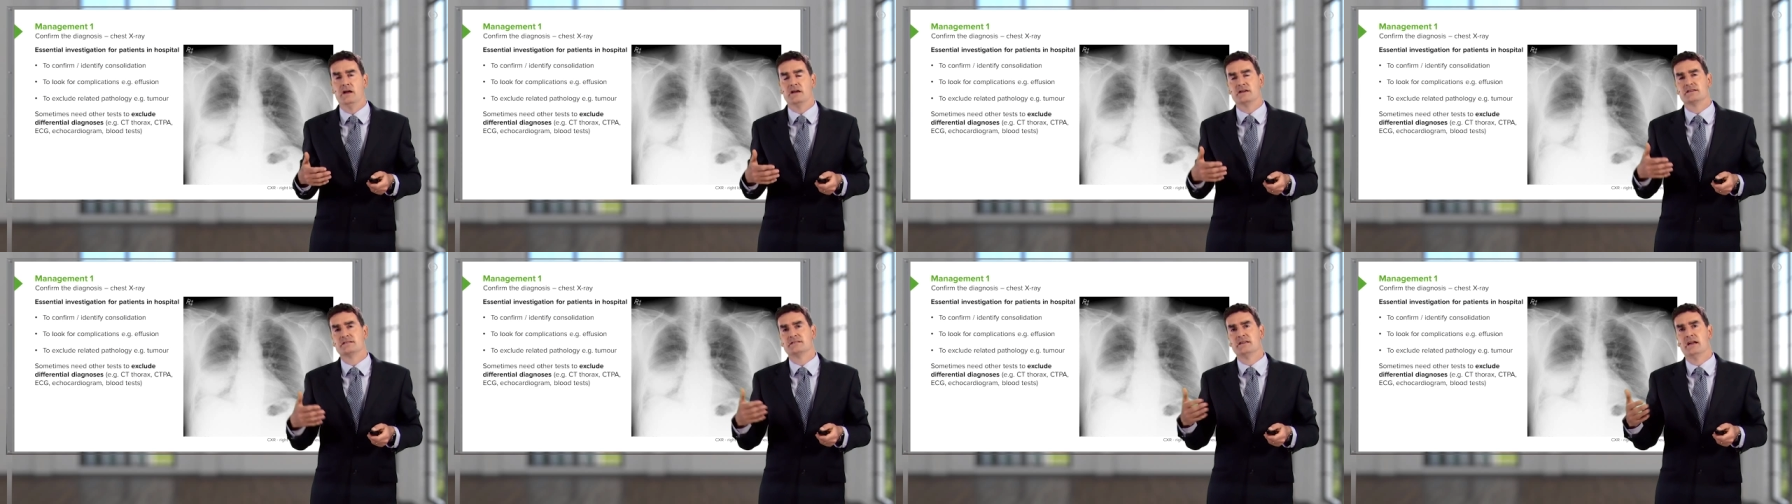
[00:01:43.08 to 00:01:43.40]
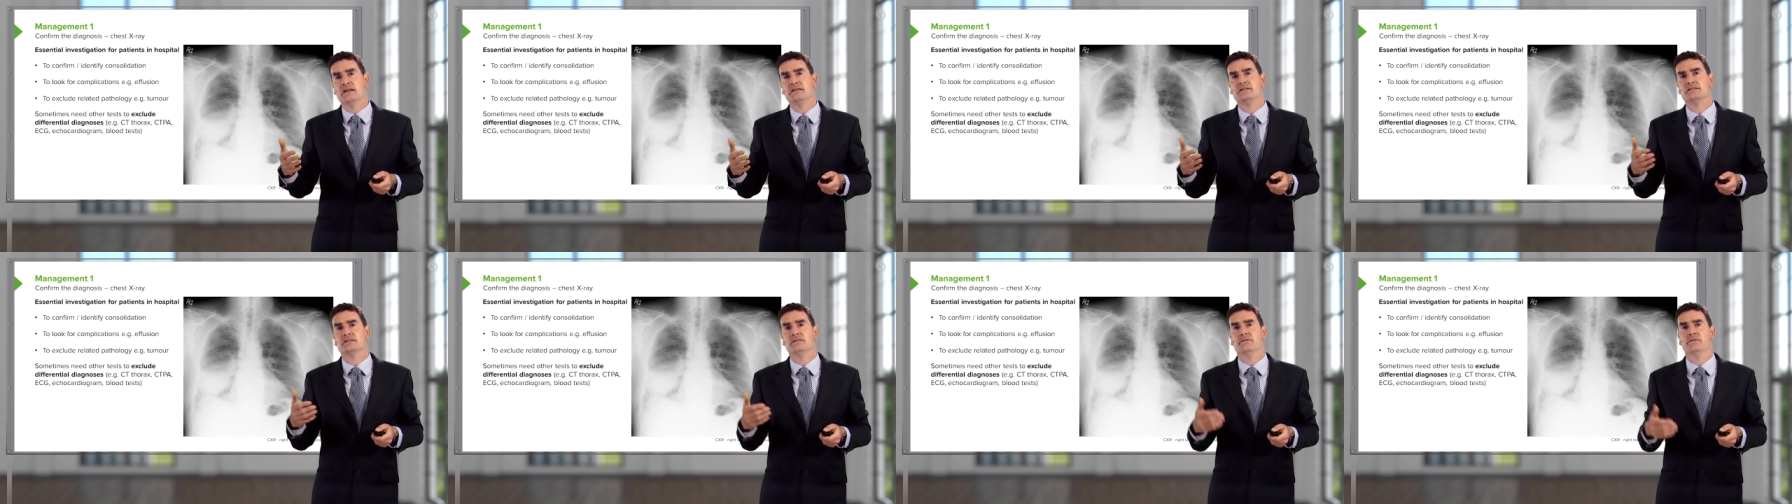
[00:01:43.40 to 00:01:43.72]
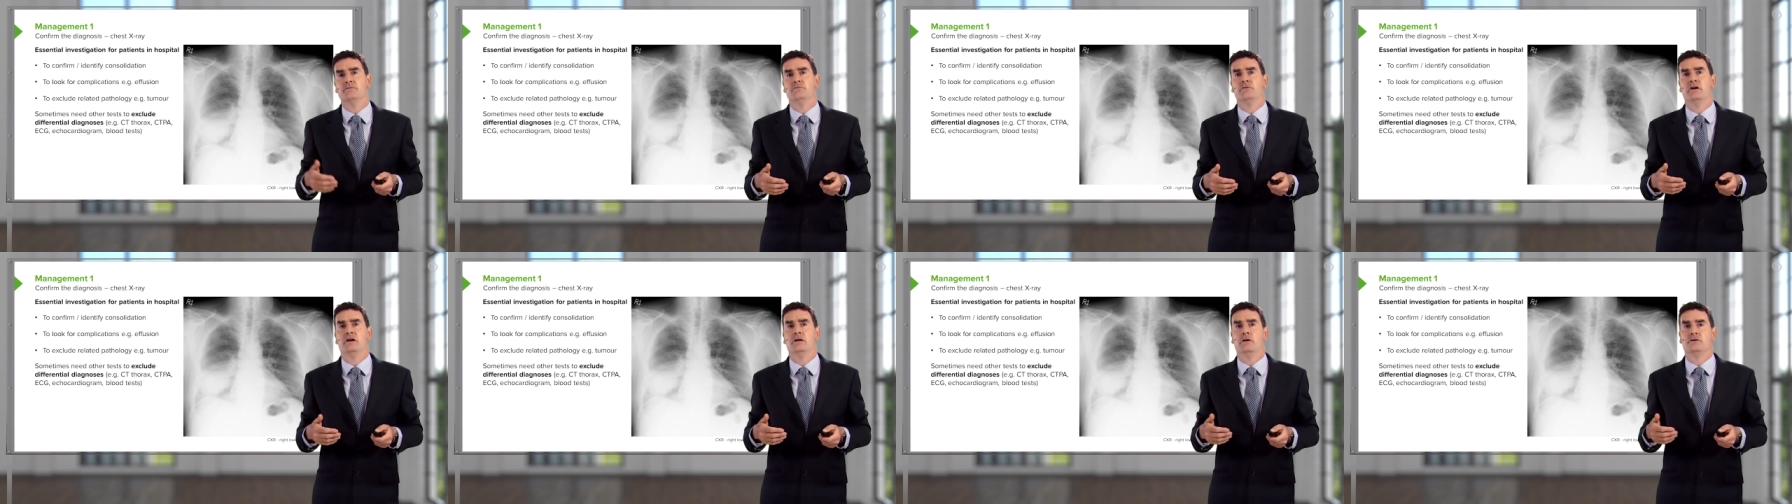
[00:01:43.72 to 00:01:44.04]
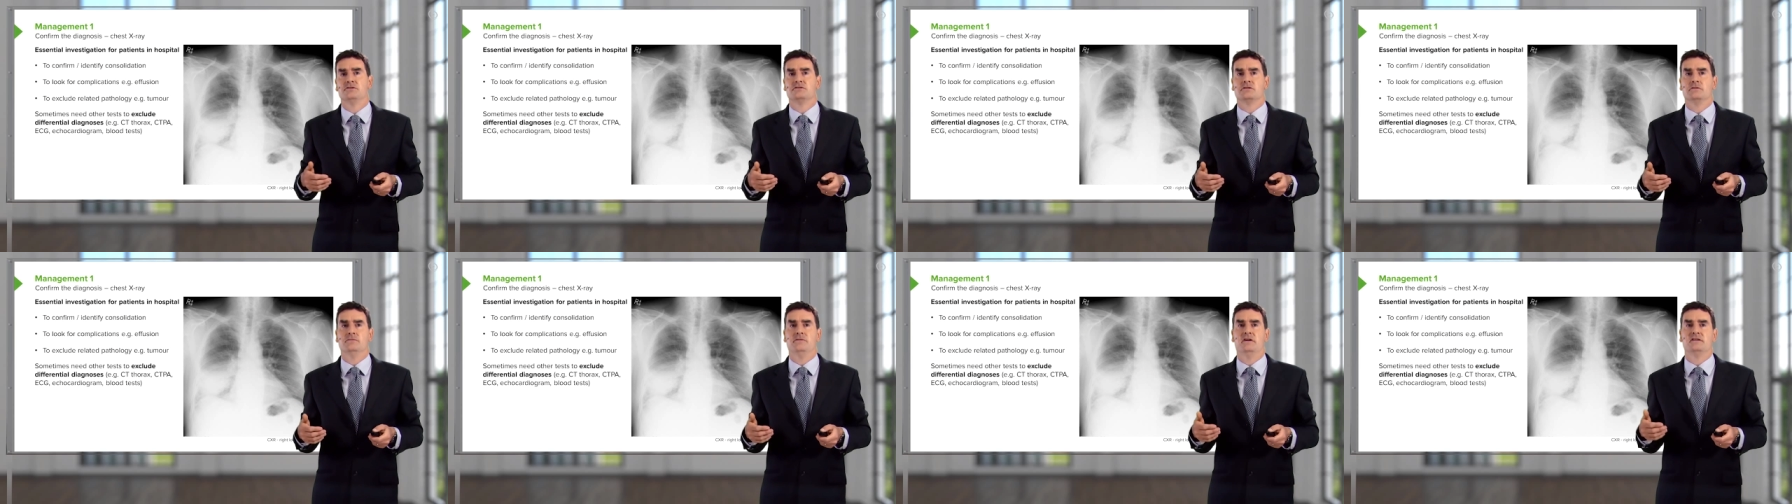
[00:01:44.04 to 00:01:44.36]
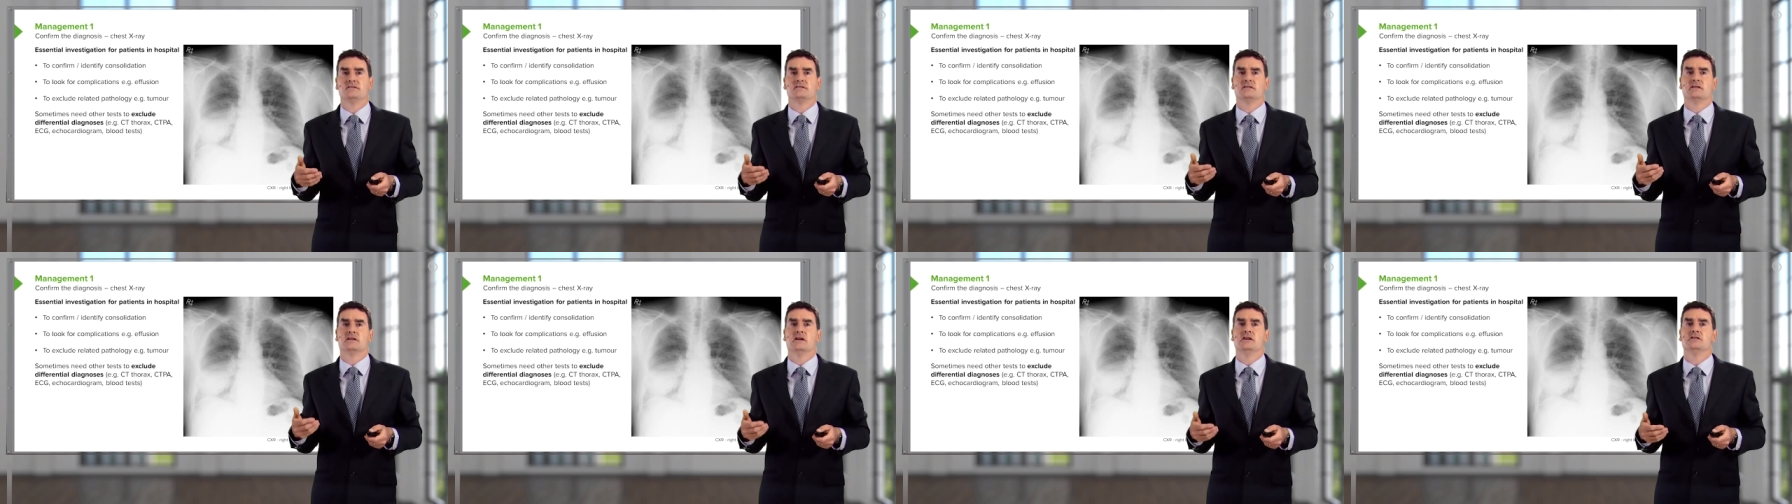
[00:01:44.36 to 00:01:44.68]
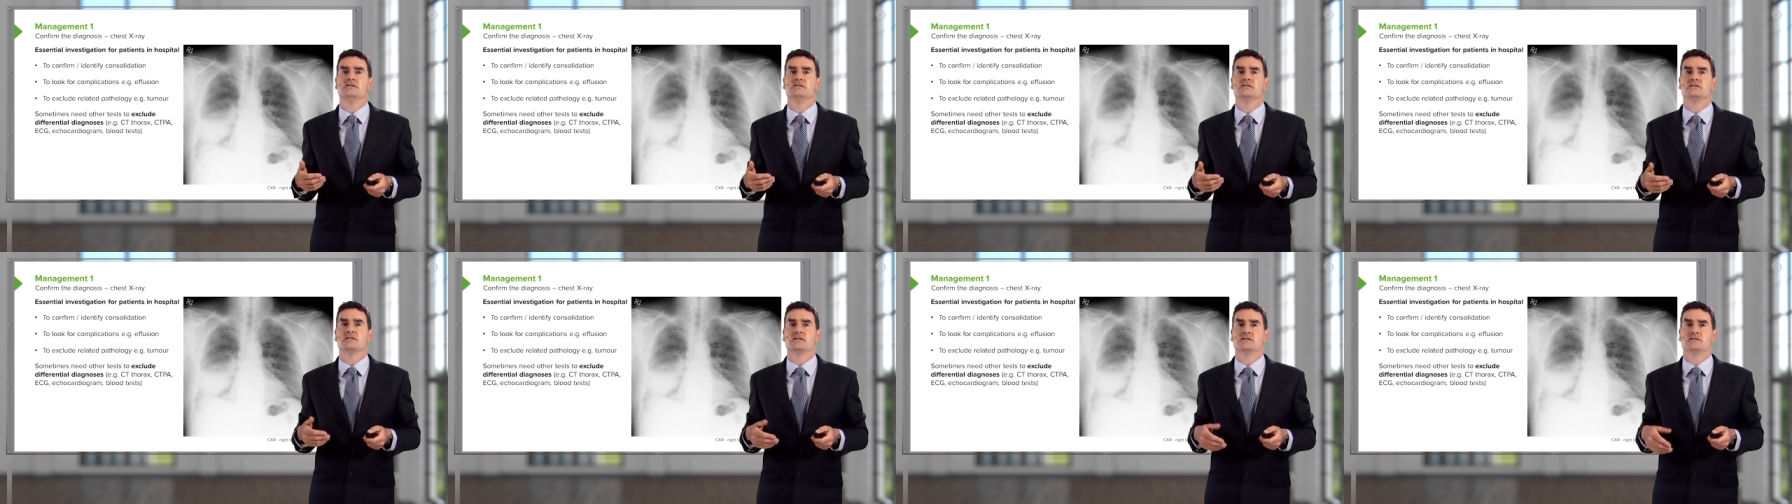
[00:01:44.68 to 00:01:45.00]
extensive radiological investigations,